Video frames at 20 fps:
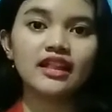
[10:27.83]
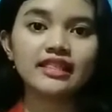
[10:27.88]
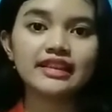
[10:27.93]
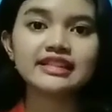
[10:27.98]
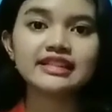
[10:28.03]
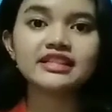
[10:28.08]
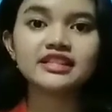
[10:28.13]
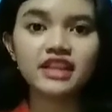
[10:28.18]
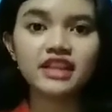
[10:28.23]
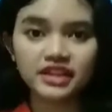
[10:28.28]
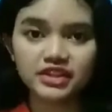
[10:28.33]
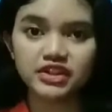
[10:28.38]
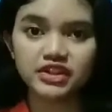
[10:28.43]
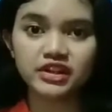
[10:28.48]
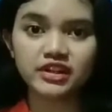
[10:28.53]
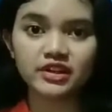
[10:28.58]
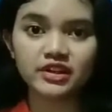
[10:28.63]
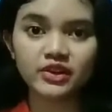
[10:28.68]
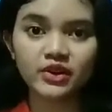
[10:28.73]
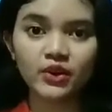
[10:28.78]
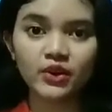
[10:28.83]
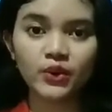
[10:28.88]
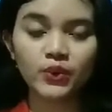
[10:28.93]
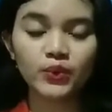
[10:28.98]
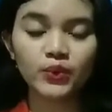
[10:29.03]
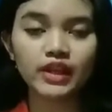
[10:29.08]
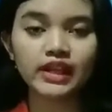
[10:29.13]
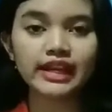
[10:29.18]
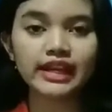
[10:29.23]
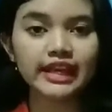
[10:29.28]
This section
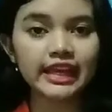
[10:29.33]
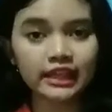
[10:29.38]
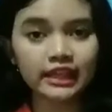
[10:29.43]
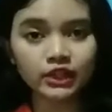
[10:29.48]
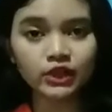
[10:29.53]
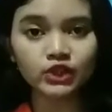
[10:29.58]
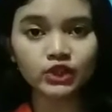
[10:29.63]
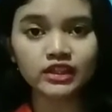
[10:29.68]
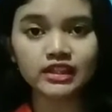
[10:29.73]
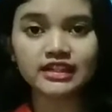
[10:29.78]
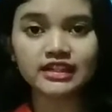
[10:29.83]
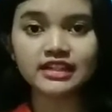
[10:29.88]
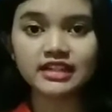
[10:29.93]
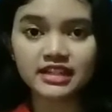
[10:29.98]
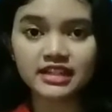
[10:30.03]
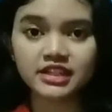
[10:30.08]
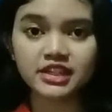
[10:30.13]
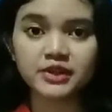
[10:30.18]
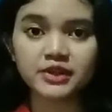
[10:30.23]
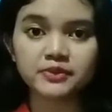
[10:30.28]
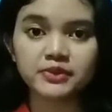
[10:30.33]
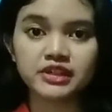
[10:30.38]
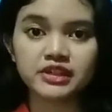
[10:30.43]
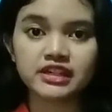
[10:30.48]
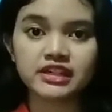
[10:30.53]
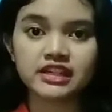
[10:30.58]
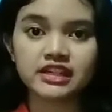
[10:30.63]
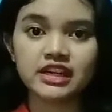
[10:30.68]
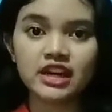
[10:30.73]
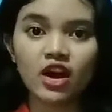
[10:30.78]
will include a
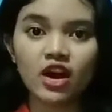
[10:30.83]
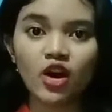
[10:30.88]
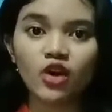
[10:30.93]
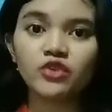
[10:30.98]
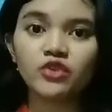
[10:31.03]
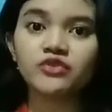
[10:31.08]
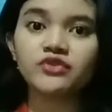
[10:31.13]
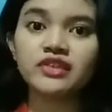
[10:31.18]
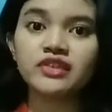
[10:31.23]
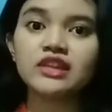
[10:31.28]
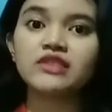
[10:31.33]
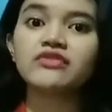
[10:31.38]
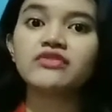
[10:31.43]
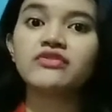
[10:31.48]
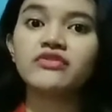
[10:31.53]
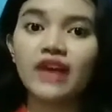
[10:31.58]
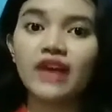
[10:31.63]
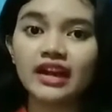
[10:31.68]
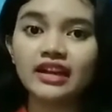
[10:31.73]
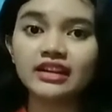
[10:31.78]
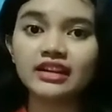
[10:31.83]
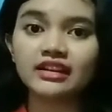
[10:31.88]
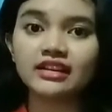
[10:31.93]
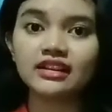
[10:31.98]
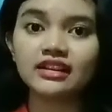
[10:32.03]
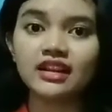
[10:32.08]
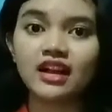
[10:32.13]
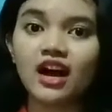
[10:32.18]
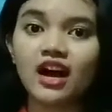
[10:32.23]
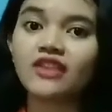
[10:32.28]
description of the
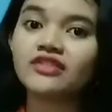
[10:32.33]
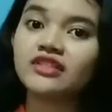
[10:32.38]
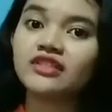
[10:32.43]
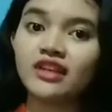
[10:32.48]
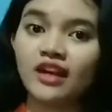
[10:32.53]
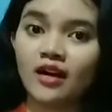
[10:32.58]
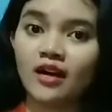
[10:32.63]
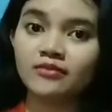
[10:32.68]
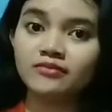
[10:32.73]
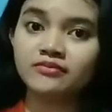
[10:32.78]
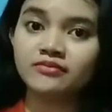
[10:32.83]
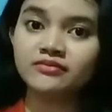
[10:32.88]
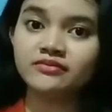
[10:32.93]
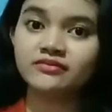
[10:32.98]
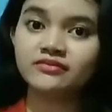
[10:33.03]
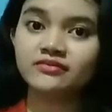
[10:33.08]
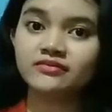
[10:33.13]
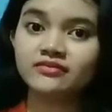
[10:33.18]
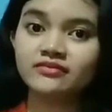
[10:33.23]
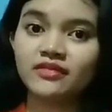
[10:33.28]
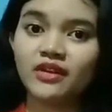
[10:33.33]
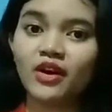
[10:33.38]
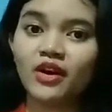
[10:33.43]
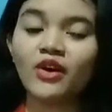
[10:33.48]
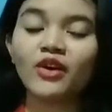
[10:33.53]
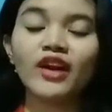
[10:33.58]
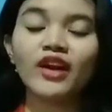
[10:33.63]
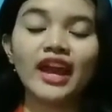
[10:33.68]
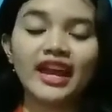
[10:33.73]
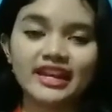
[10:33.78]
final outcome
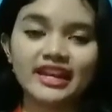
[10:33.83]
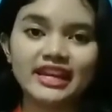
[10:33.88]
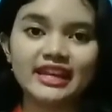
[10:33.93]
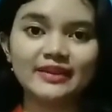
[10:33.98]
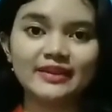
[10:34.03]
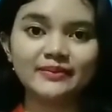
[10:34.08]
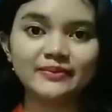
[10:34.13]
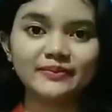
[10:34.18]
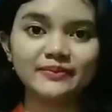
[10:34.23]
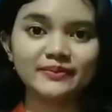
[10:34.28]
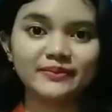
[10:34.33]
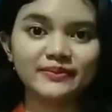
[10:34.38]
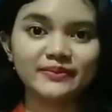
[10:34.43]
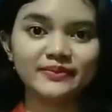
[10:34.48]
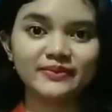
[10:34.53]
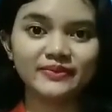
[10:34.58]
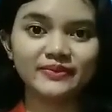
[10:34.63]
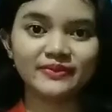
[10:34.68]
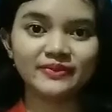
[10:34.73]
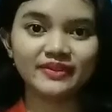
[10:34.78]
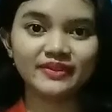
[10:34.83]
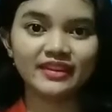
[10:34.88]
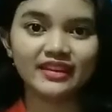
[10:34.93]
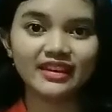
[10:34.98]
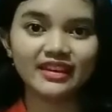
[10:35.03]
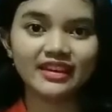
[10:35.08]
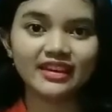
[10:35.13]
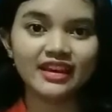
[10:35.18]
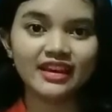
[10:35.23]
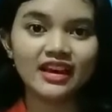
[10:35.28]
or ending.
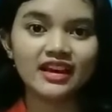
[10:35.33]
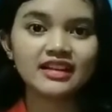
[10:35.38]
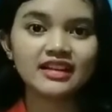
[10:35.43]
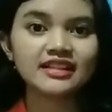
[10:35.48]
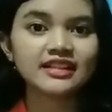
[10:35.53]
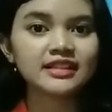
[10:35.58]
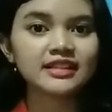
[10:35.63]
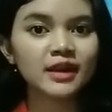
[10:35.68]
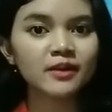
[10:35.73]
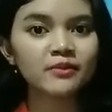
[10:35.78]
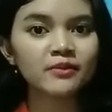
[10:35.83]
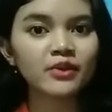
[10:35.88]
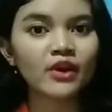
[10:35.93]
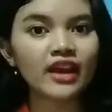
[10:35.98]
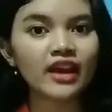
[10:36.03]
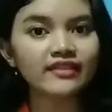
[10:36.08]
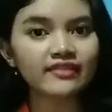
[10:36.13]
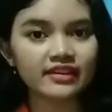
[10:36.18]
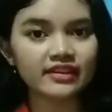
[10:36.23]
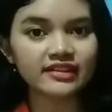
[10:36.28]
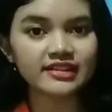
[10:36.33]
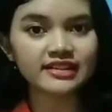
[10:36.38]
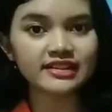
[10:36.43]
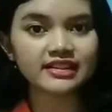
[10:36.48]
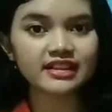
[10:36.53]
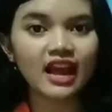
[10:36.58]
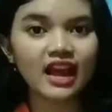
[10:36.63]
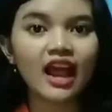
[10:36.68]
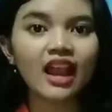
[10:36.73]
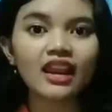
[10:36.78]
Some
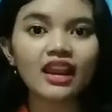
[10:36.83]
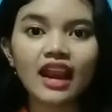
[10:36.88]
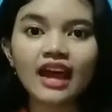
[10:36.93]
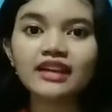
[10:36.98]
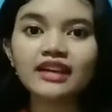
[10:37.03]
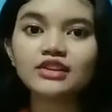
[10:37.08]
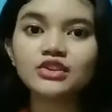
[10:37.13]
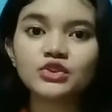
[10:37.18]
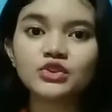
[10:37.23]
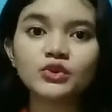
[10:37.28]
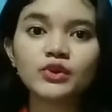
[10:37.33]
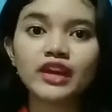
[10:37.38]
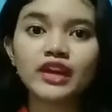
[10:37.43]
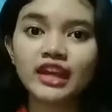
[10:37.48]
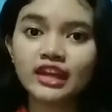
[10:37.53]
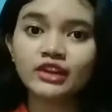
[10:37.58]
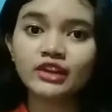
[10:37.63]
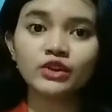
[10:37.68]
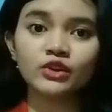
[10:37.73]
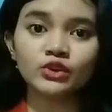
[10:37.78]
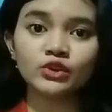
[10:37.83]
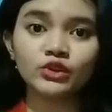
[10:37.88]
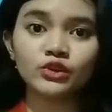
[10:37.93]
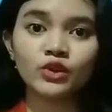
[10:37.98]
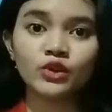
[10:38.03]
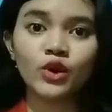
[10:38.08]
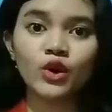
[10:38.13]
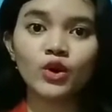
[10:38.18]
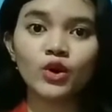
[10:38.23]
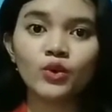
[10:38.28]
writers like to include
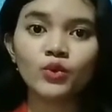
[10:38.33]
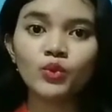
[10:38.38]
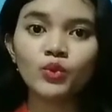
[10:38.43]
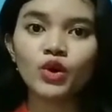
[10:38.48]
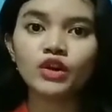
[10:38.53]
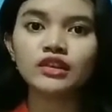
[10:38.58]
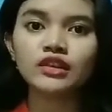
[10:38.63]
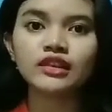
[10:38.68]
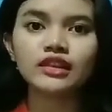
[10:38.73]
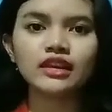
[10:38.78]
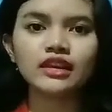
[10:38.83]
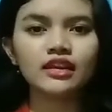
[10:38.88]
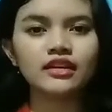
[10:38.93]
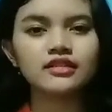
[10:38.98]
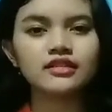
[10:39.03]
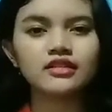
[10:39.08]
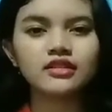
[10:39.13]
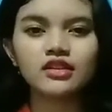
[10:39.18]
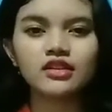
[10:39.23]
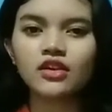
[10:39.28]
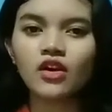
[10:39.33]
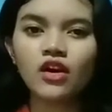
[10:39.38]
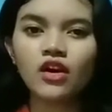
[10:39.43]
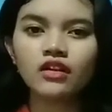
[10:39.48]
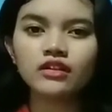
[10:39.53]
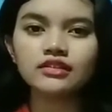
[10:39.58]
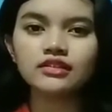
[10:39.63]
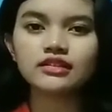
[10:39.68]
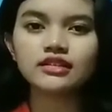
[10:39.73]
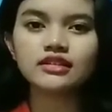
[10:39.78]
what is
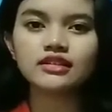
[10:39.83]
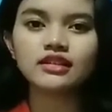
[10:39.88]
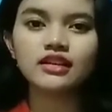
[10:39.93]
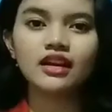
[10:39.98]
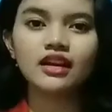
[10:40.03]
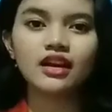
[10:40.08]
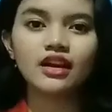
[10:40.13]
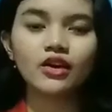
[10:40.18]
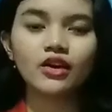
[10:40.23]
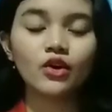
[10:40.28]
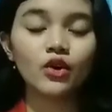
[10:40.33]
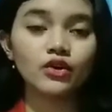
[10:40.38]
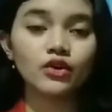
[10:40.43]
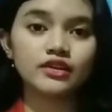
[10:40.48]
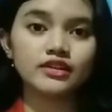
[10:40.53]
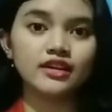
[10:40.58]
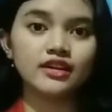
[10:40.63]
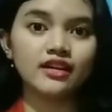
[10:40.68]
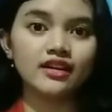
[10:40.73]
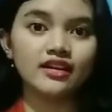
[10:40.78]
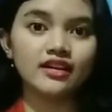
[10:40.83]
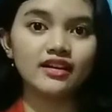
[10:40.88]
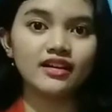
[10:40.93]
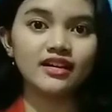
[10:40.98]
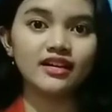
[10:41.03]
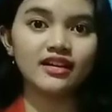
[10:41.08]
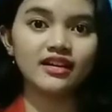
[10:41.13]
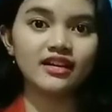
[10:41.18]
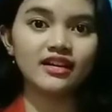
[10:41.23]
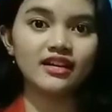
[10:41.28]
called coda
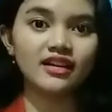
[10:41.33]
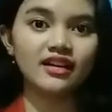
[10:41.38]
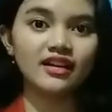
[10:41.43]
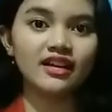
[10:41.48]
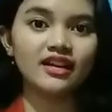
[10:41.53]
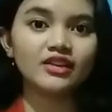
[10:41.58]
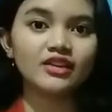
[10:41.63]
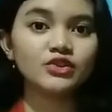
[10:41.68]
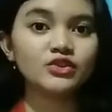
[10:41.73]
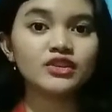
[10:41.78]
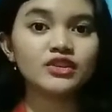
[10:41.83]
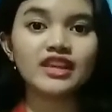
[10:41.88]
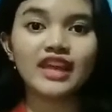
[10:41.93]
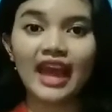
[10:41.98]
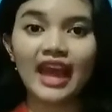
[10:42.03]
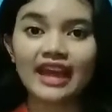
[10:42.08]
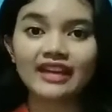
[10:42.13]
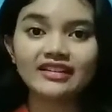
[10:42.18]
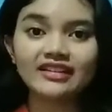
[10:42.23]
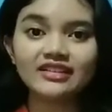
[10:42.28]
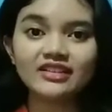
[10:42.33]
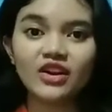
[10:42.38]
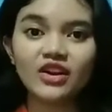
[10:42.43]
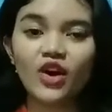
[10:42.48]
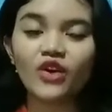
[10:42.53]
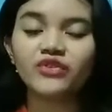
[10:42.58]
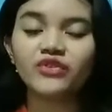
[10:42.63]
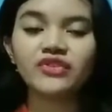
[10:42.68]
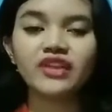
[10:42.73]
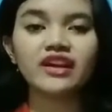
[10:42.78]
to the end
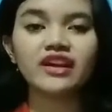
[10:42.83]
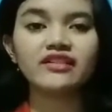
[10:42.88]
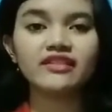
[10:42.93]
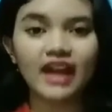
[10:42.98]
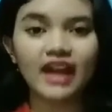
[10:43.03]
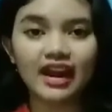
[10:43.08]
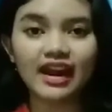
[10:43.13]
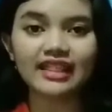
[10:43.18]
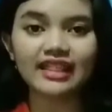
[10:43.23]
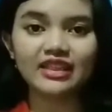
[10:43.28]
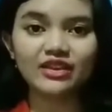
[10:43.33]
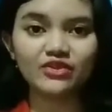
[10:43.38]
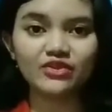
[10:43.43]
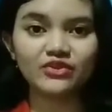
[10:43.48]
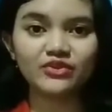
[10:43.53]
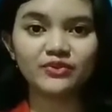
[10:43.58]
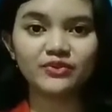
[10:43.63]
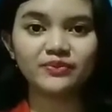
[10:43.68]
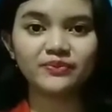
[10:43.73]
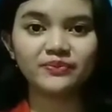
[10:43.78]
of their narrative.